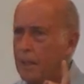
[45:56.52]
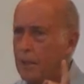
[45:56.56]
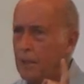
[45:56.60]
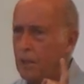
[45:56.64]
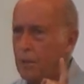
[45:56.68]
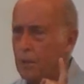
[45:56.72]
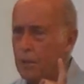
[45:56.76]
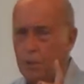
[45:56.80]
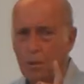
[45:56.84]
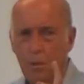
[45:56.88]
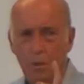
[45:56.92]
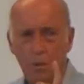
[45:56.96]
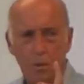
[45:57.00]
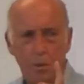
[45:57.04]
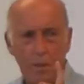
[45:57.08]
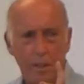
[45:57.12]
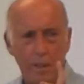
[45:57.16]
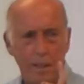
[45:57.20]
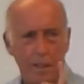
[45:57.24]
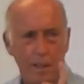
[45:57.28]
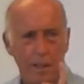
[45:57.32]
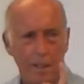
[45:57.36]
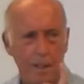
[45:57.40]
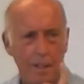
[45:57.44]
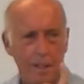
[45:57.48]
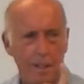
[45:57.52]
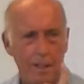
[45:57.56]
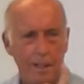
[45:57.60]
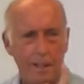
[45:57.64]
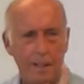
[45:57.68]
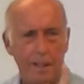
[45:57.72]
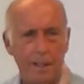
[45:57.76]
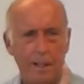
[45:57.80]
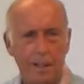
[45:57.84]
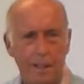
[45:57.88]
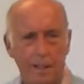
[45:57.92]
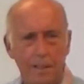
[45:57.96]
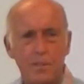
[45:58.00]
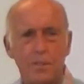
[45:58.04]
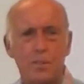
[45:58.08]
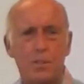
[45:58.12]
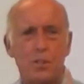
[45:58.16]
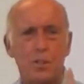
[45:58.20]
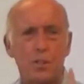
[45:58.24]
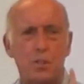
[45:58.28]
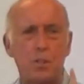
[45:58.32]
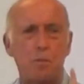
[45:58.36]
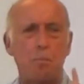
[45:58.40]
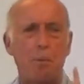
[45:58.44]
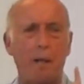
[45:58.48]
you, in an
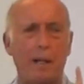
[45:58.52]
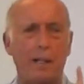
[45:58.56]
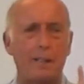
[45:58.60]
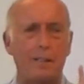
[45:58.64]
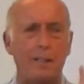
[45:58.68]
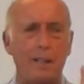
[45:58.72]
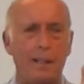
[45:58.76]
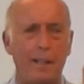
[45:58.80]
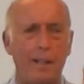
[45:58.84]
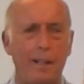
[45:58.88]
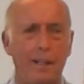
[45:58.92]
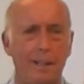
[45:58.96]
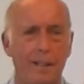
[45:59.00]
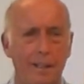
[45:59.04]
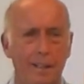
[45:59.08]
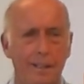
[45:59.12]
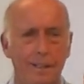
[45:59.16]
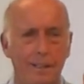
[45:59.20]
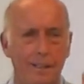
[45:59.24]
unsuspecting